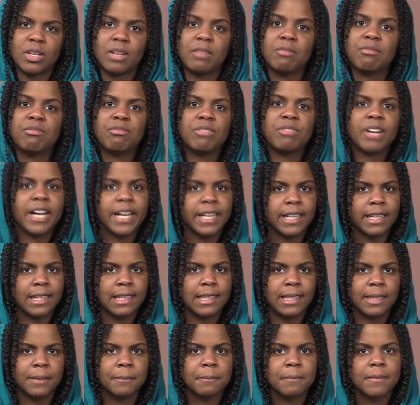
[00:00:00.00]
And
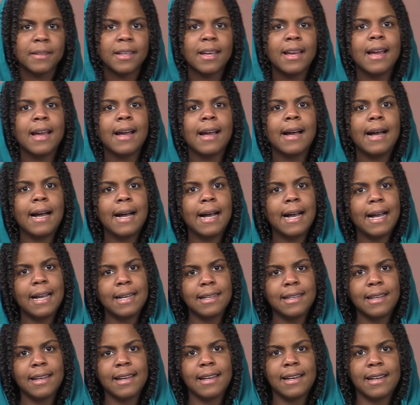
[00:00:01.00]
finally,
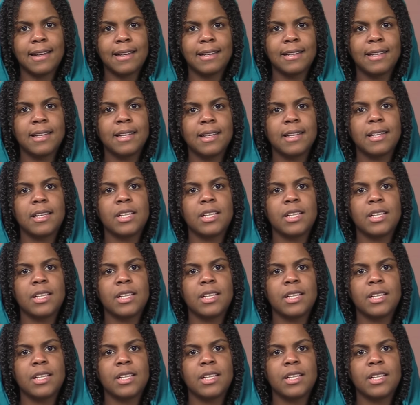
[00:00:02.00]
ahankara